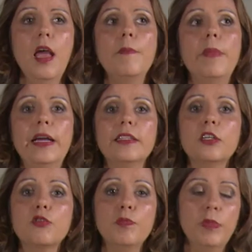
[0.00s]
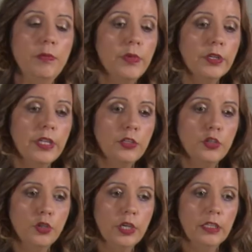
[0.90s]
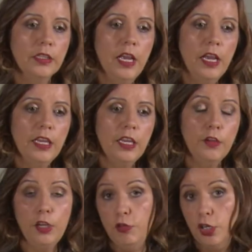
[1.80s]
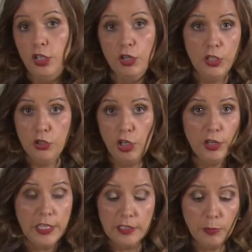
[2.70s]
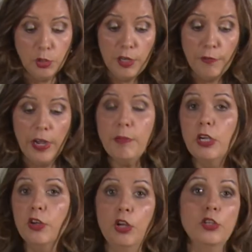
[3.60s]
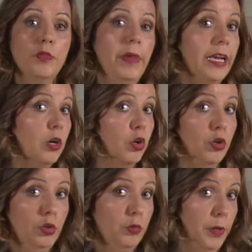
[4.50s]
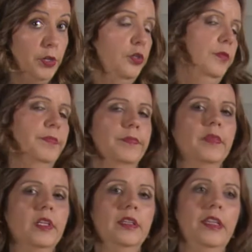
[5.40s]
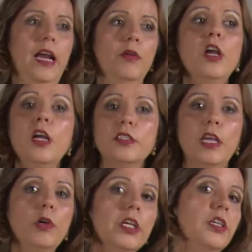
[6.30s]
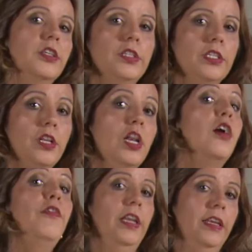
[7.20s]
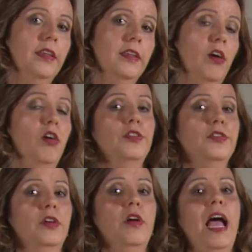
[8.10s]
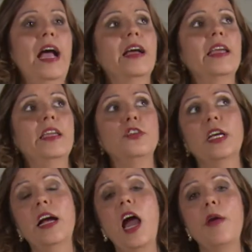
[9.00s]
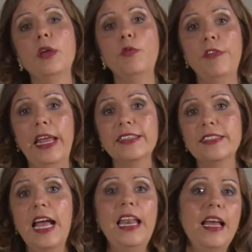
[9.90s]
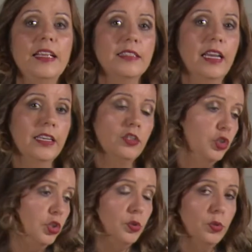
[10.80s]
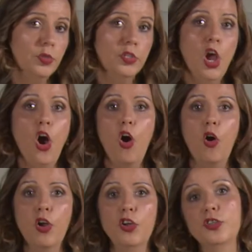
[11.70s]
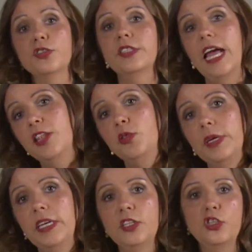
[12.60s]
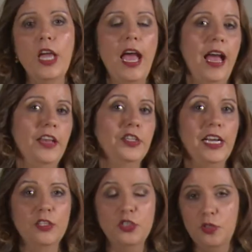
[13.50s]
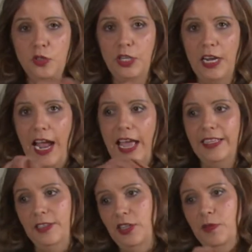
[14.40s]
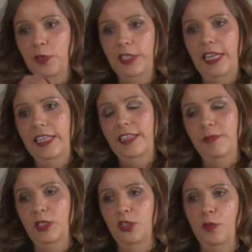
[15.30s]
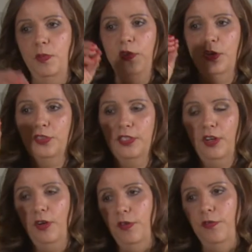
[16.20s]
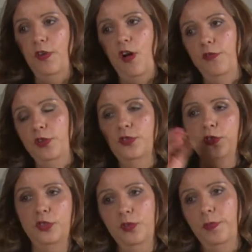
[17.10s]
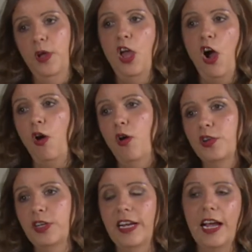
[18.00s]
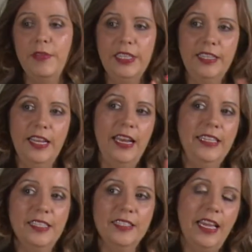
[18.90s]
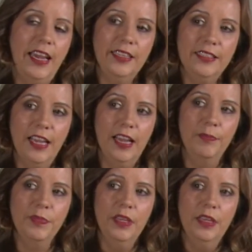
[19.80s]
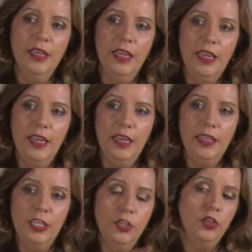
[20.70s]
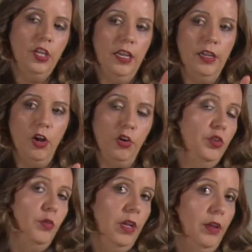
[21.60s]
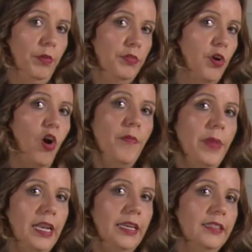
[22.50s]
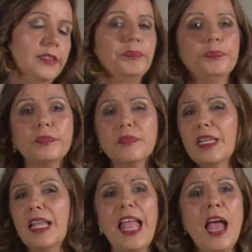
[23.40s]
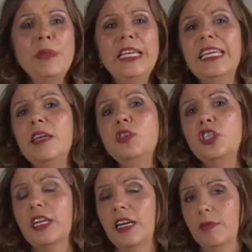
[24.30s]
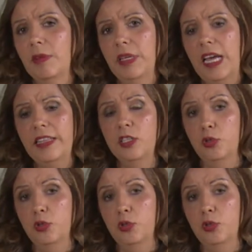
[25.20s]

But remember that you can, if you're dairy intolerant, that's absolutely fine, because they also make a coconut version. Now, sauerkraut is lovely also, and you can have it with like salads and stews, or on your sandwich, and you can add it. You can put it a little bit on top of your soup, or you can have it at a little side dish with your omelette. I mean, kimchi can be added to